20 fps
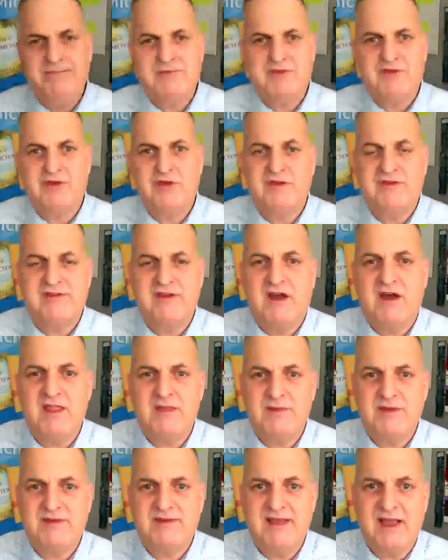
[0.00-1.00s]
So you saw
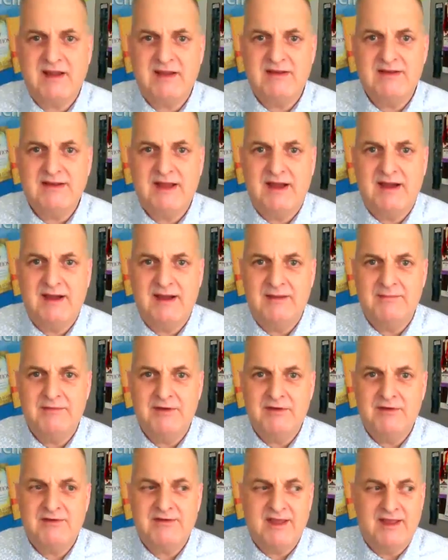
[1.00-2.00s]
them a second time,
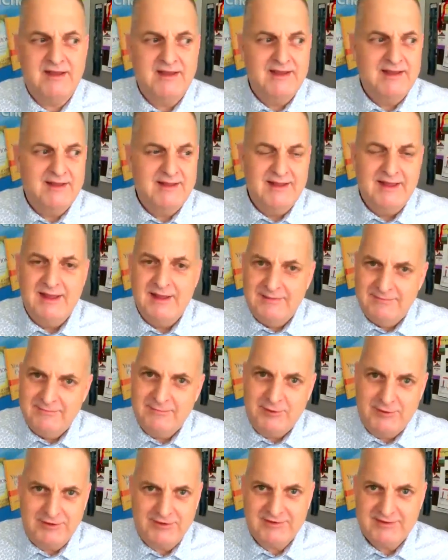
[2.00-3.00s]
and you say,
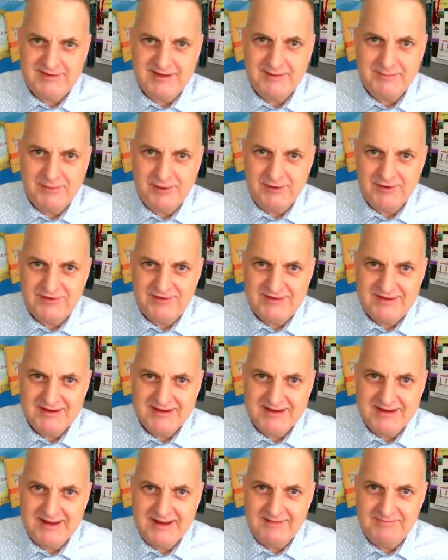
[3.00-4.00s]
well, there's that person
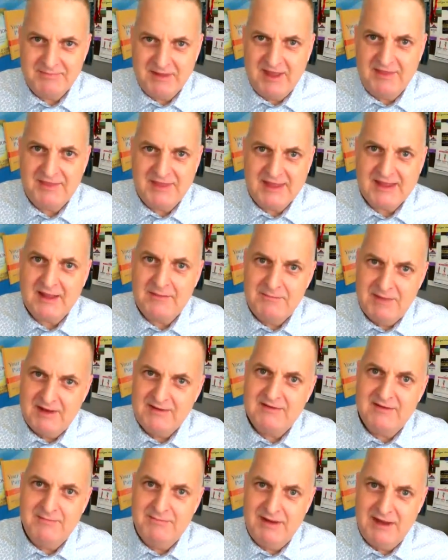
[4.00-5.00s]
again. I think I'm
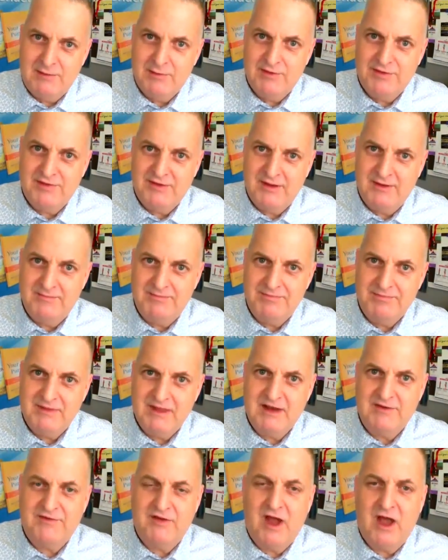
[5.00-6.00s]
meant to be with them.
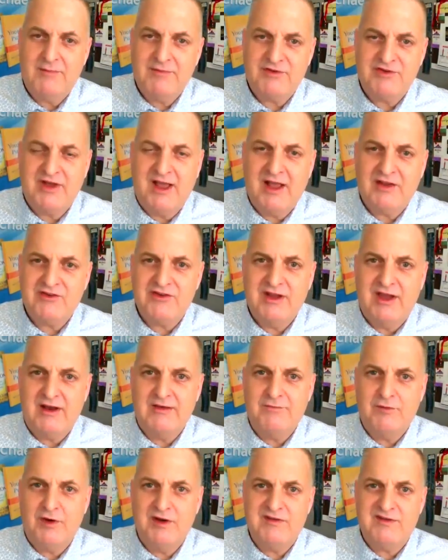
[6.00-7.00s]
And if law of attraction had
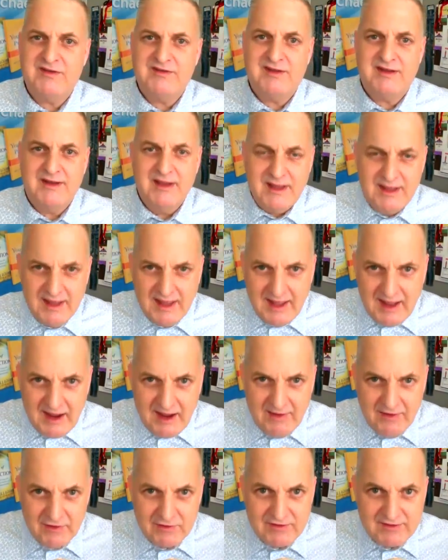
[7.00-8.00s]
a voice that said,
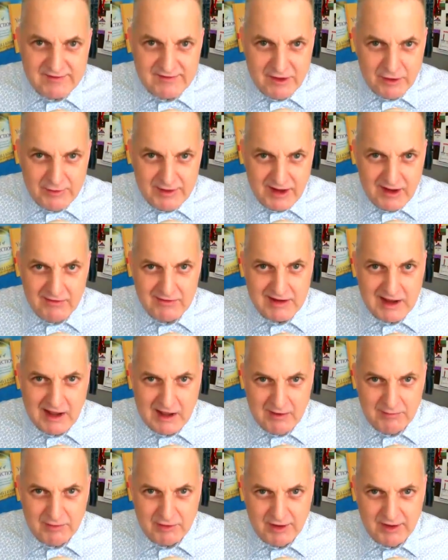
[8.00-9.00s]
hey there, slow down,
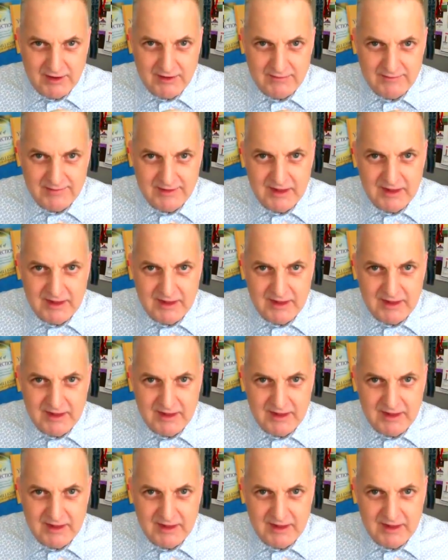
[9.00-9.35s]
cowboy.